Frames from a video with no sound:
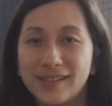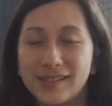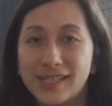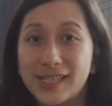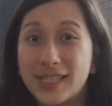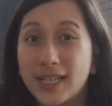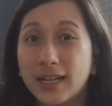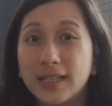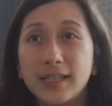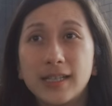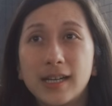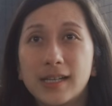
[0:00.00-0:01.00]

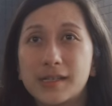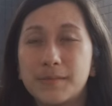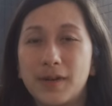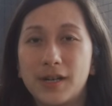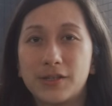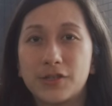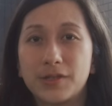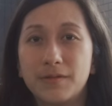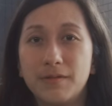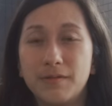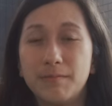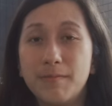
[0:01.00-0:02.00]
study as much
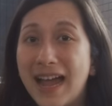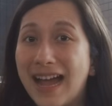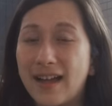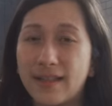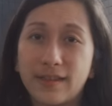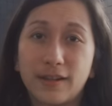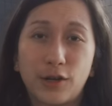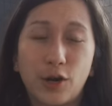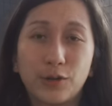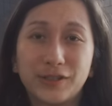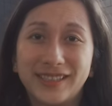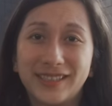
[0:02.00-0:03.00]
math and
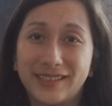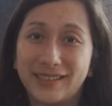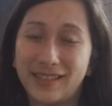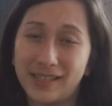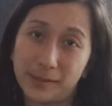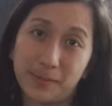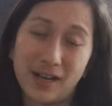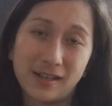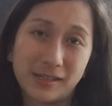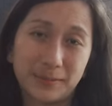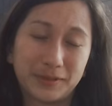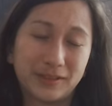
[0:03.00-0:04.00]
coding as
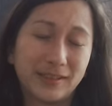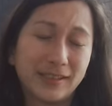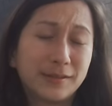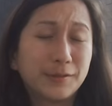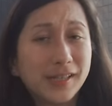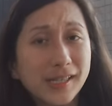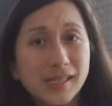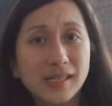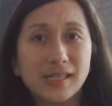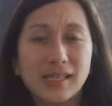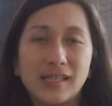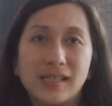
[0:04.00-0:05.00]
possible. And the
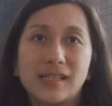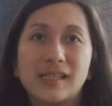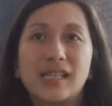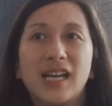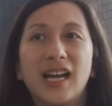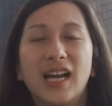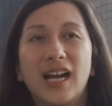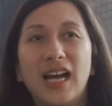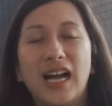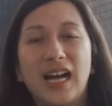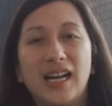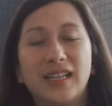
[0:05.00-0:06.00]
reason is
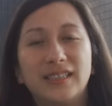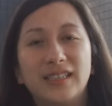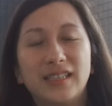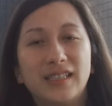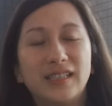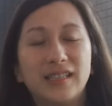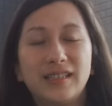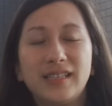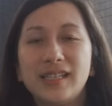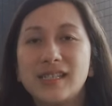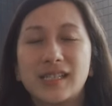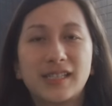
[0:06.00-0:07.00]

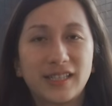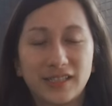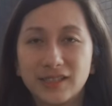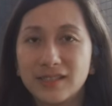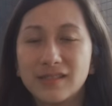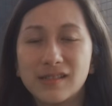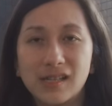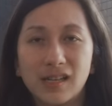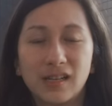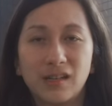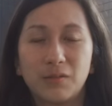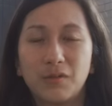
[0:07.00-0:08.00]
these skills
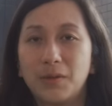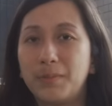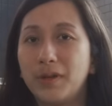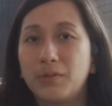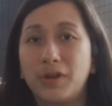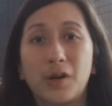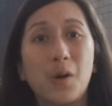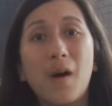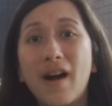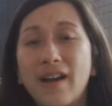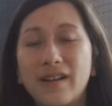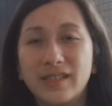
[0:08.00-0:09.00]
will be
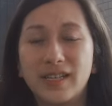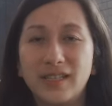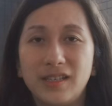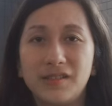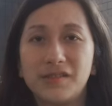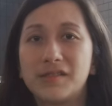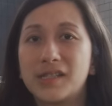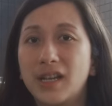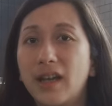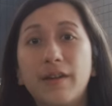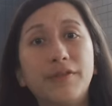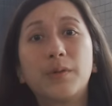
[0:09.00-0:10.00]
required and used
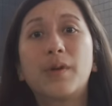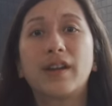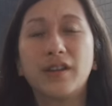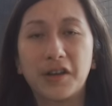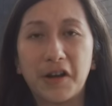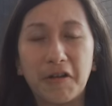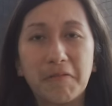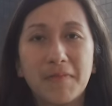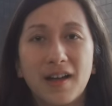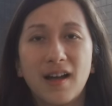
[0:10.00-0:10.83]
everywhere you go.